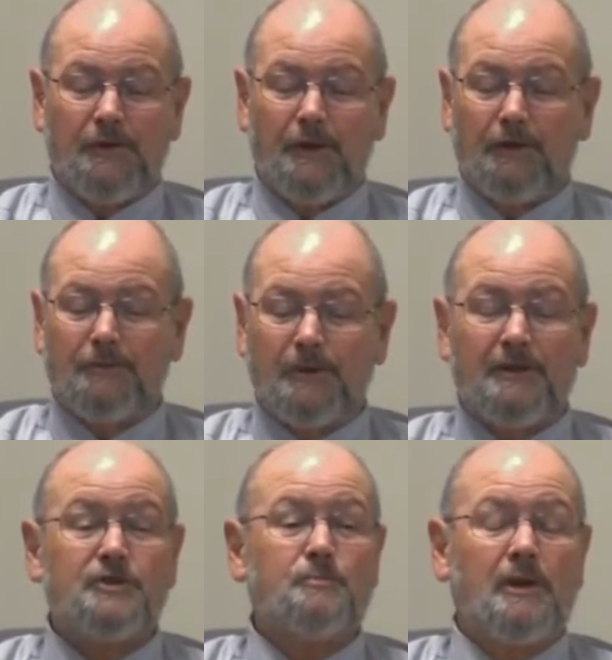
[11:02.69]
The ultimate
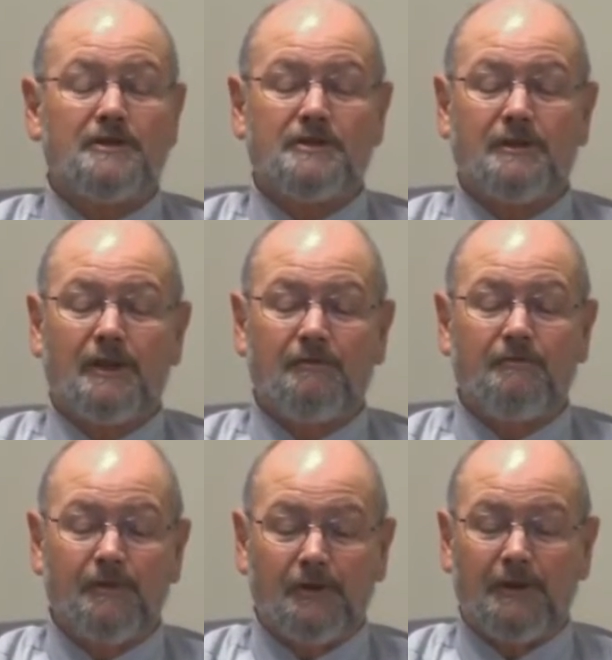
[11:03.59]
expression of
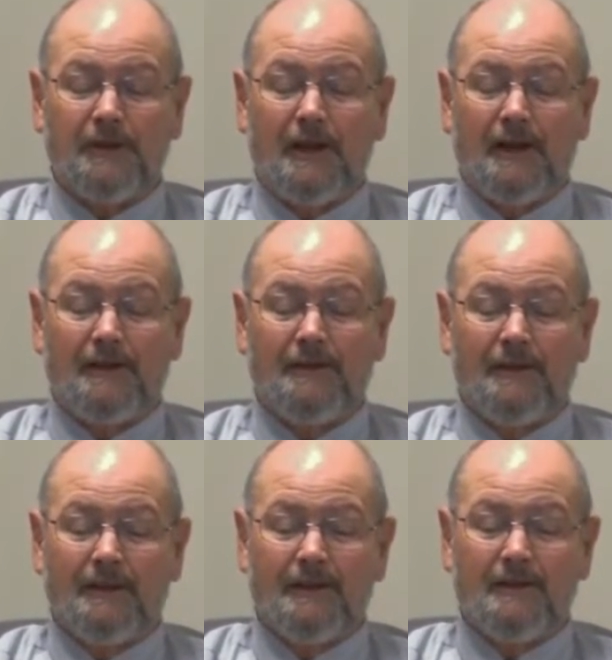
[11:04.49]
fearing God
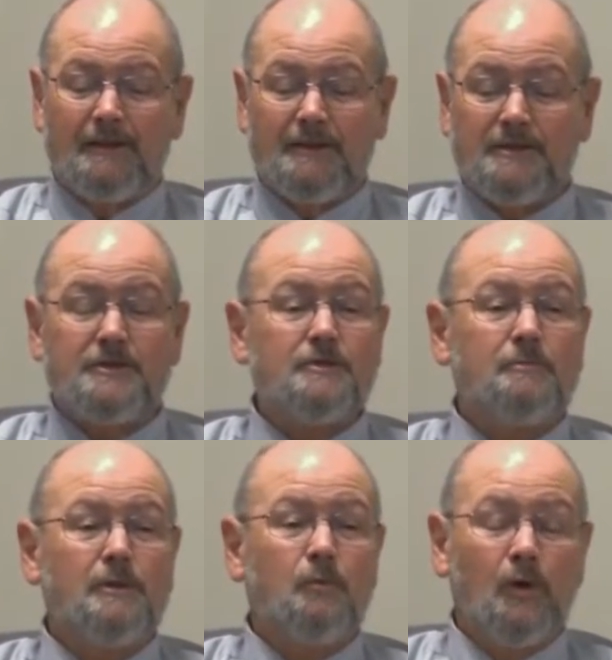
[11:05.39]
is to
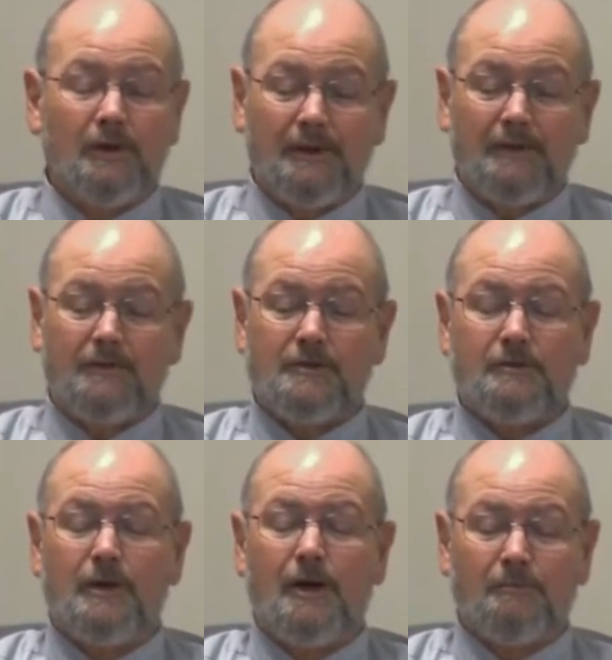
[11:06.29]
be willing
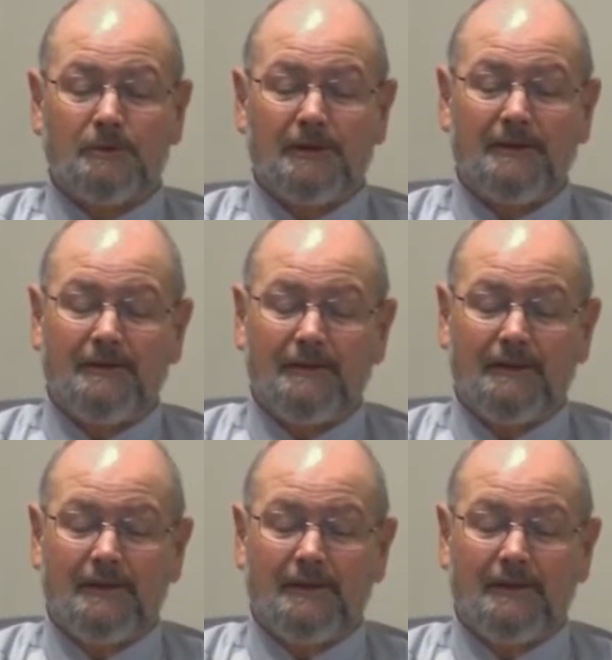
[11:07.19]
to humbly,